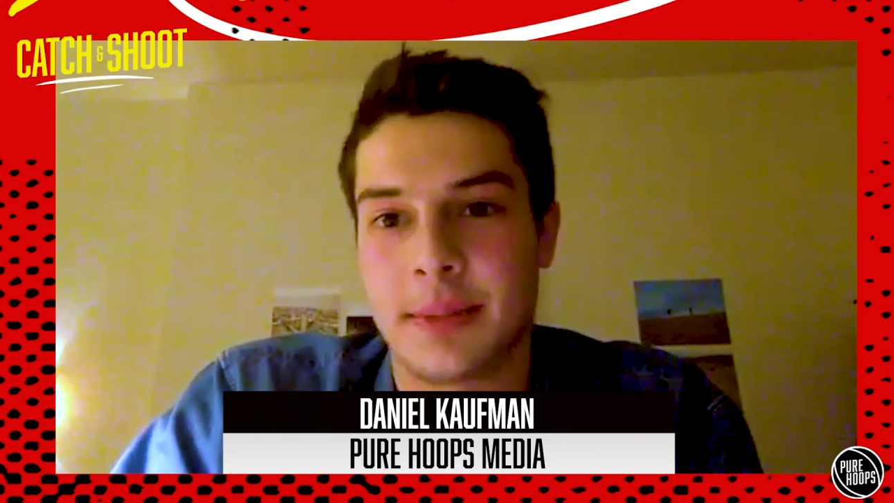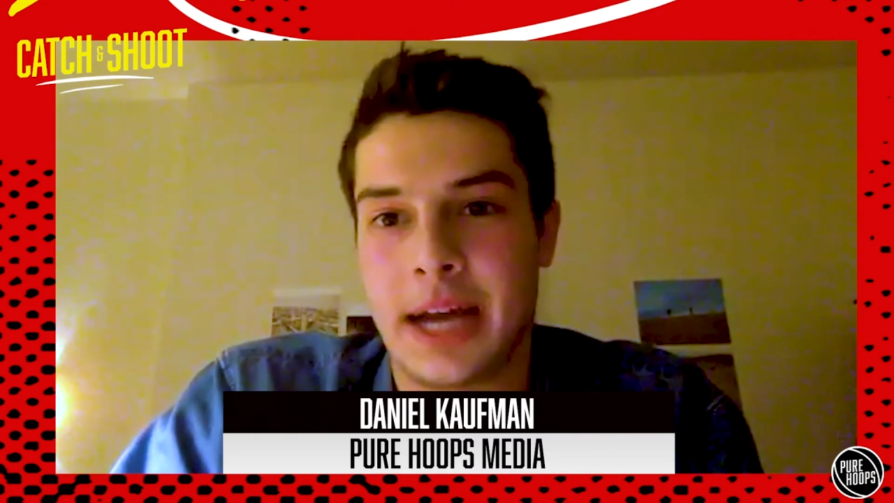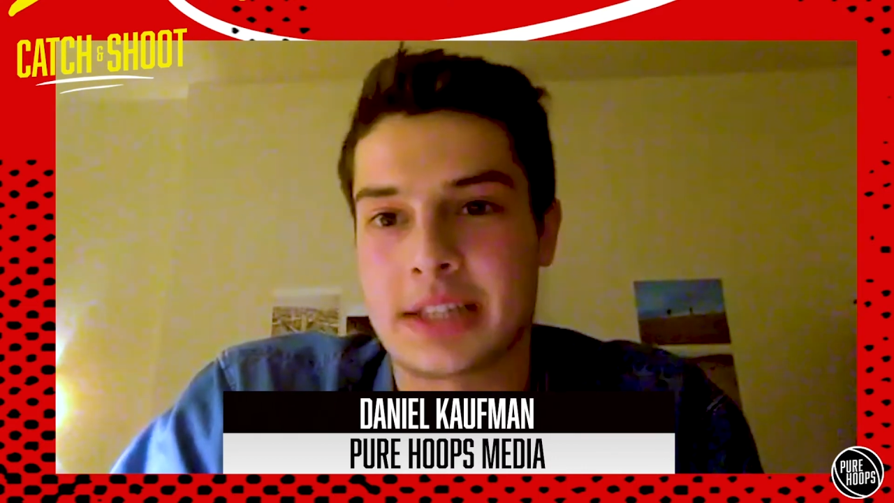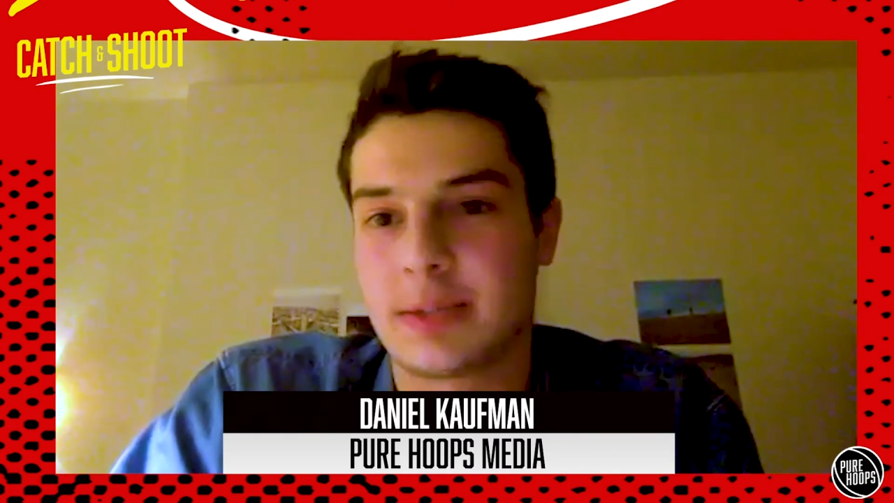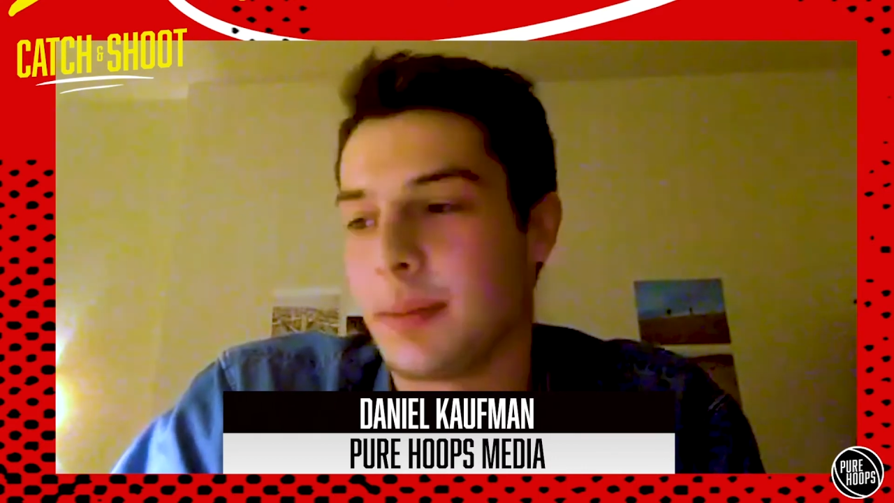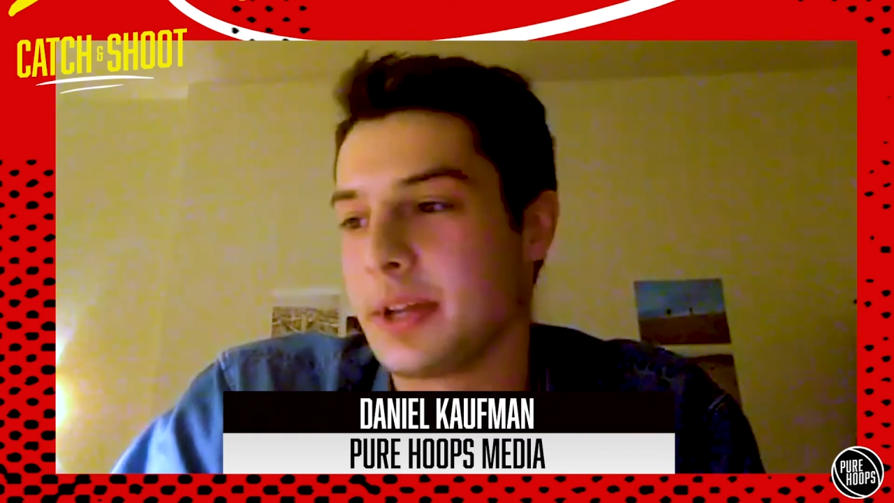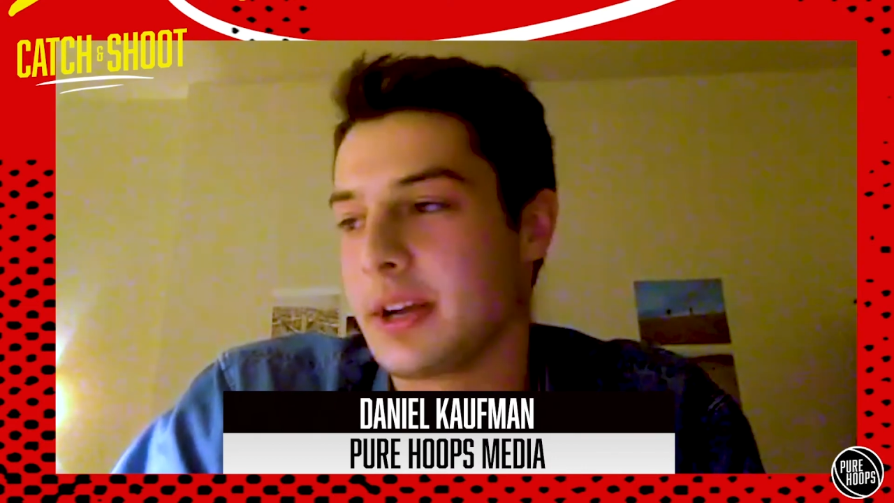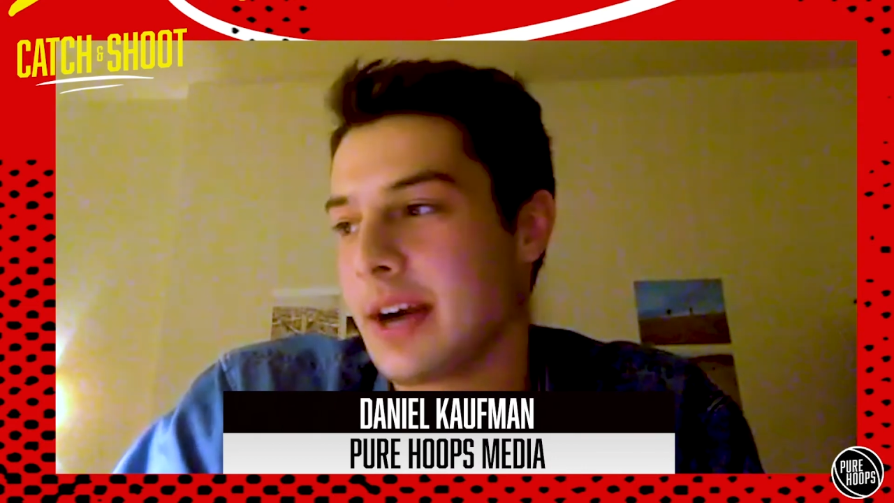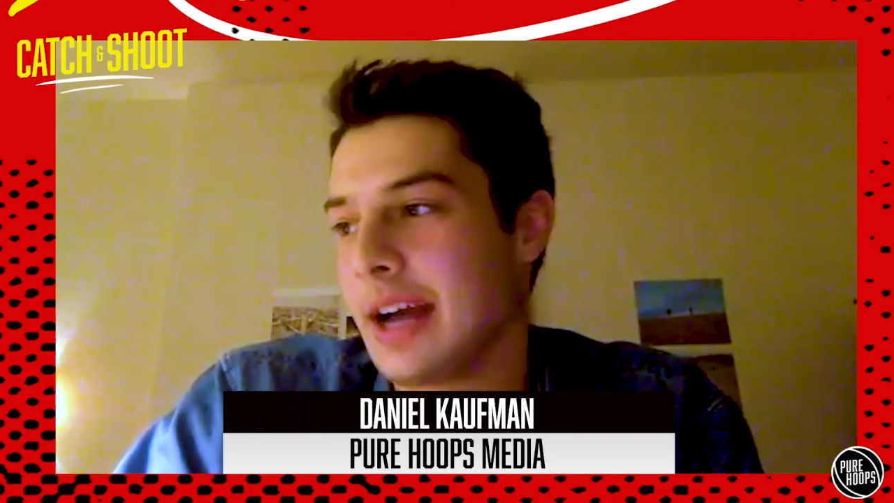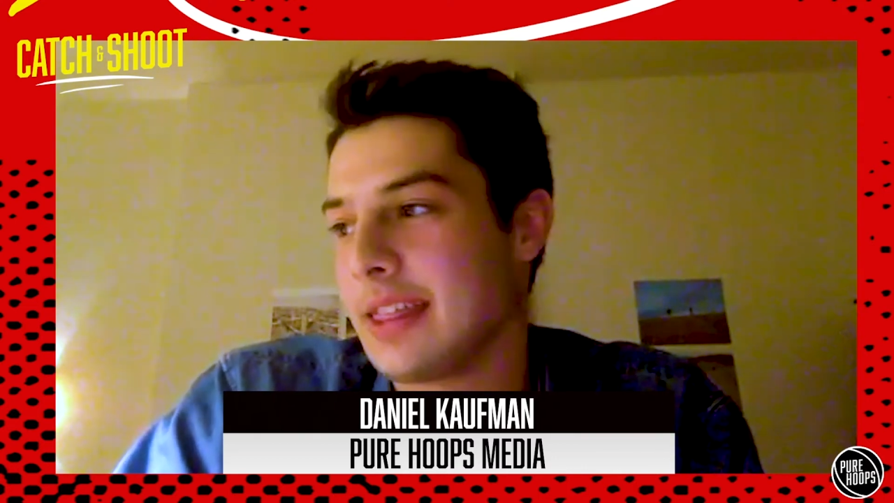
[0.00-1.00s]
basketball
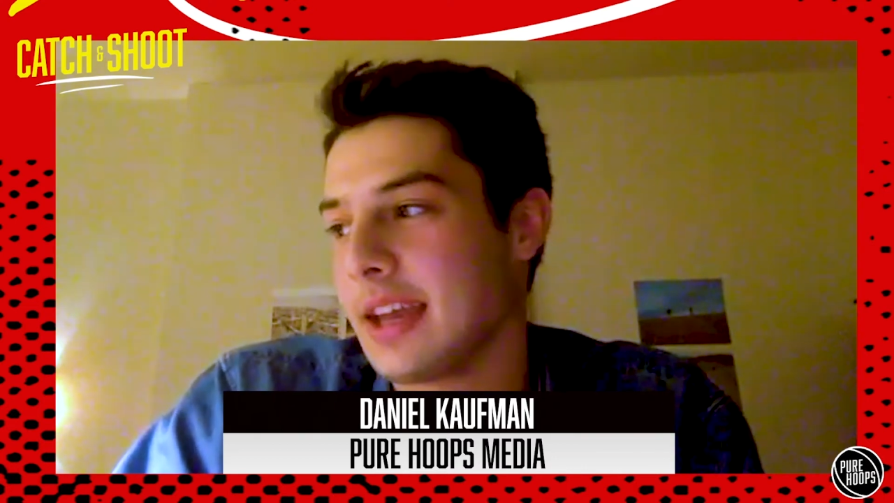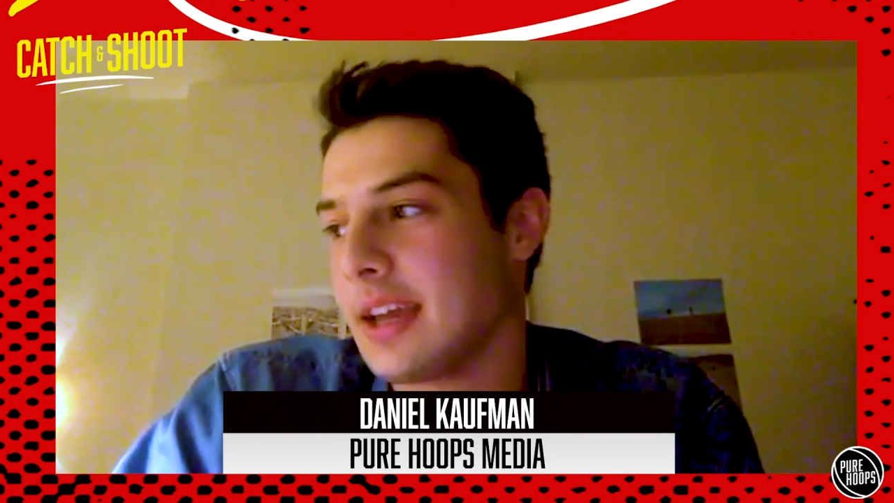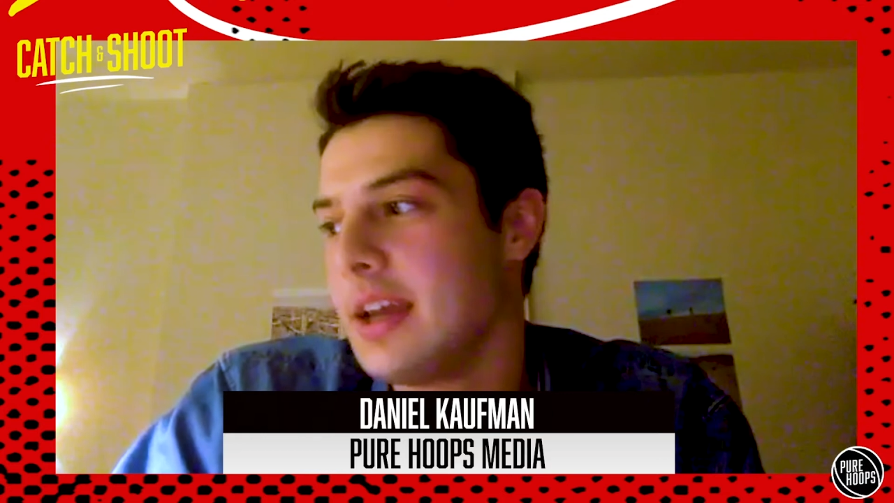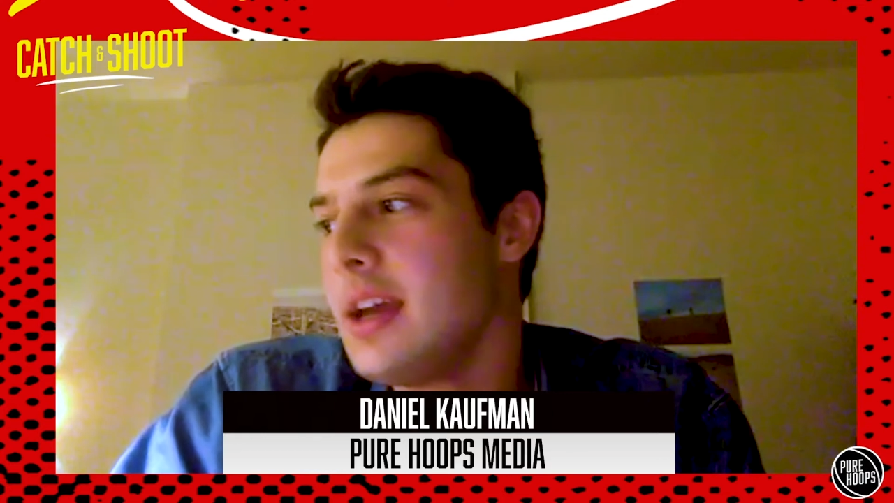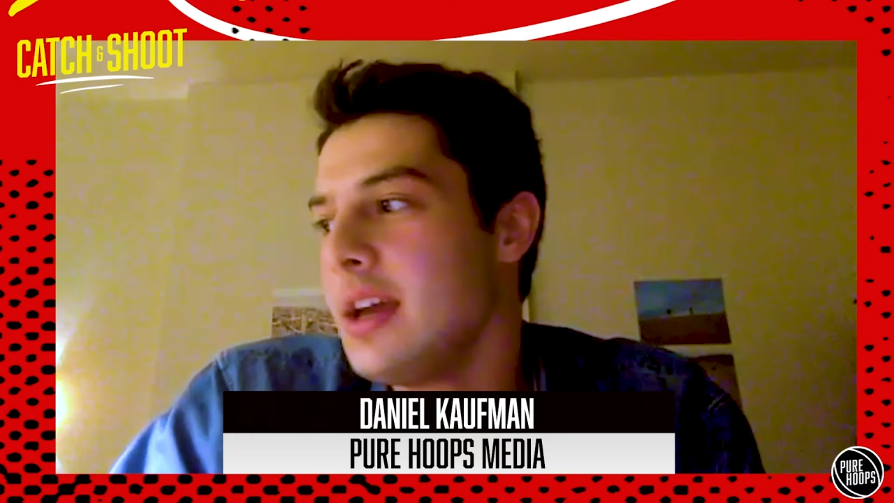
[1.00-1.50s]
player, I think